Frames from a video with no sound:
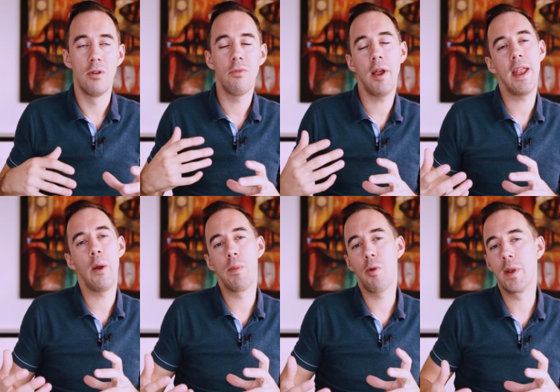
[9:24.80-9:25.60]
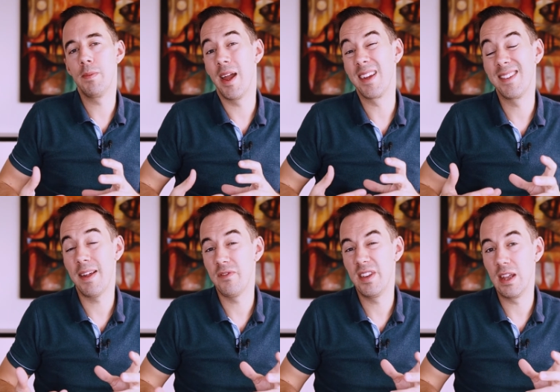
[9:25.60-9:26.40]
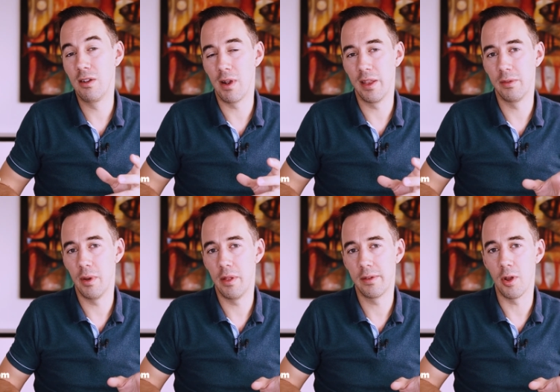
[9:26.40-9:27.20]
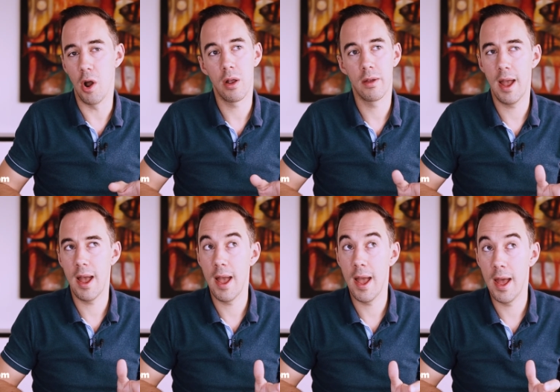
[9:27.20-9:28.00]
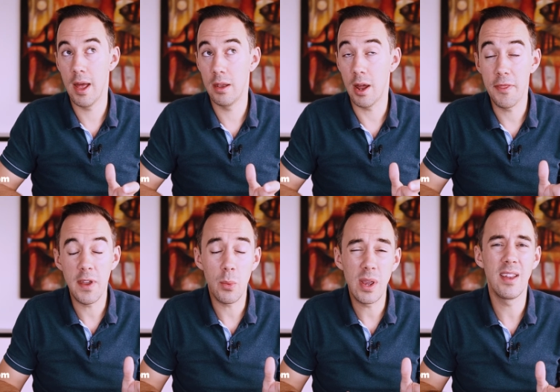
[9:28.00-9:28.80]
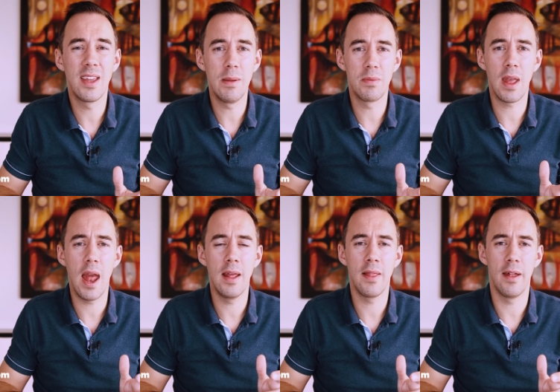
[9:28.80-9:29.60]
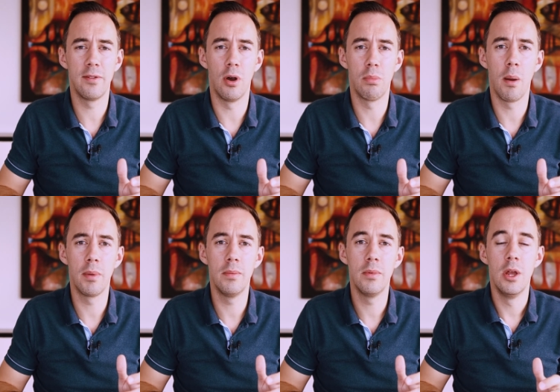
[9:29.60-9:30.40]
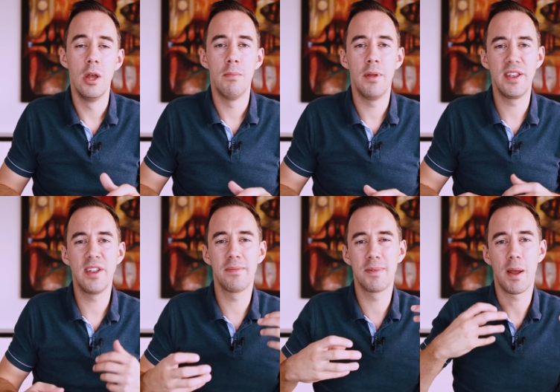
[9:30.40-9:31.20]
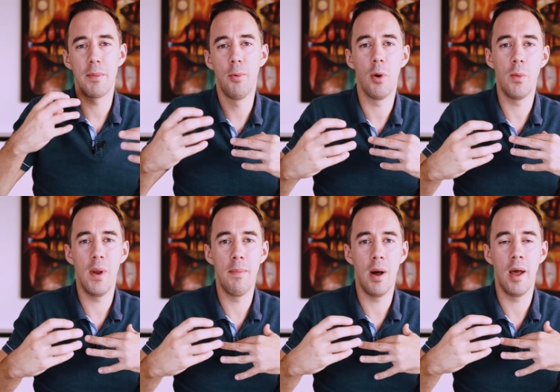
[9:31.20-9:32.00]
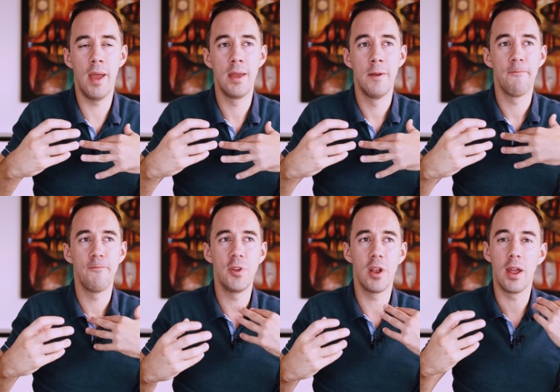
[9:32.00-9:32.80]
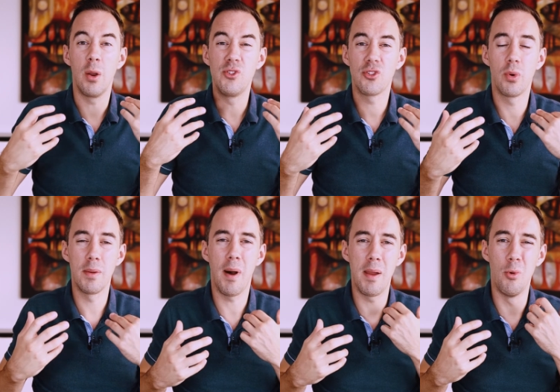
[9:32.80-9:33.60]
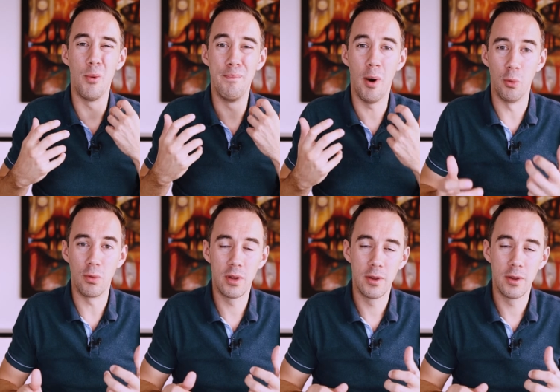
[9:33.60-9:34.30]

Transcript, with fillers: right now we're probably buying seventeen grams worth of stock. And I think we can keep scaling that, it's not a problem, but there does become a point whereby you're like, we just want to buy more bulk.